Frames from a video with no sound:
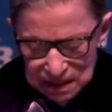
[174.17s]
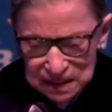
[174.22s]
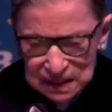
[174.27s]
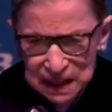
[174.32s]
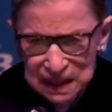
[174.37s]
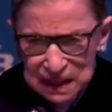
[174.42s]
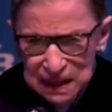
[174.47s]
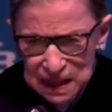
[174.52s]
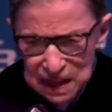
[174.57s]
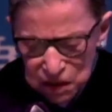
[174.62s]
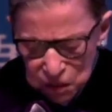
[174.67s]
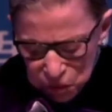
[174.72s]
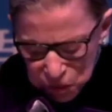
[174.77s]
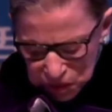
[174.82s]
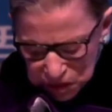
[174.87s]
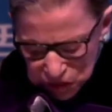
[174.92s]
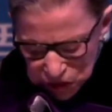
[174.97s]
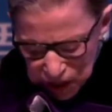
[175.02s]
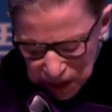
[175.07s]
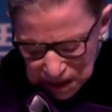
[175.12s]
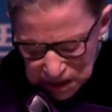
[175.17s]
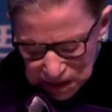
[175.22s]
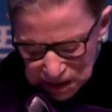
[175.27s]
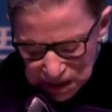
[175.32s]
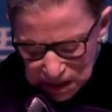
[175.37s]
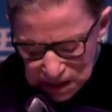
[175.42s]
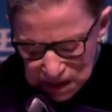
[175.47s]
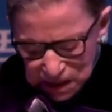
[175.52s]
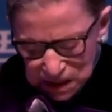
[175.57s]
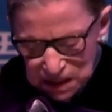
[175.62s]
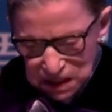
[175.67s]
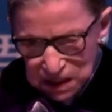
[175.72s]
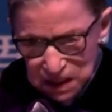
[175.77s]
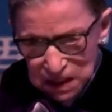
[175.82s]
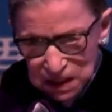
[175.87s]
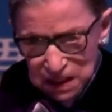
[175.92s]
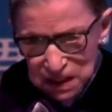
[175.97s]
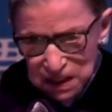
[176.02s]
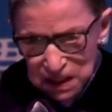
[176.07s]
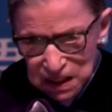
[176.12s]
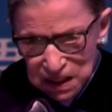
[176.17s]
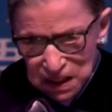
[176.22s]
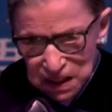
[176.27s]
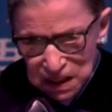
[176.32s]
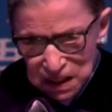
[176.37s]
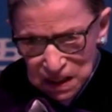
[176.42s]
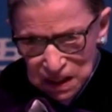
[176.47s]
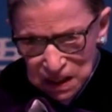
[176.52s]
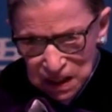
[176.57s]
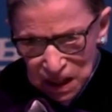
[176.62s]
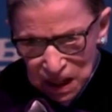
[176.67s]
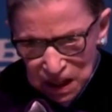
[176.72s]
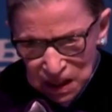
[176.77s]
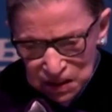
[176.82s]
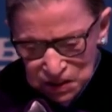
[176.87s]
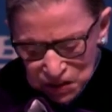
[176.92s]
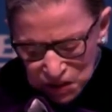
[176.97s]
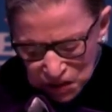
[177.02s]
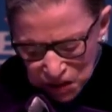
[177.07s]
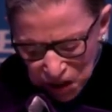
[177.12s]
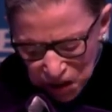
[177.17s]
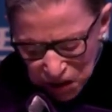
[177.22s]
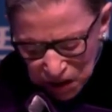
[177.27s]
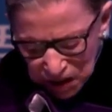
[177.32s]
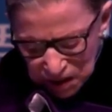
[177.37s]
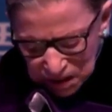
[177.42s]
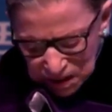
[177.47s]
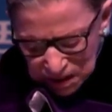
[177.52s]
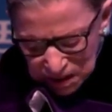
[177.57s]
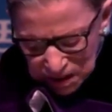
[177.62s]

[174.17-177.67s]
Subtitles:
that equal justice under law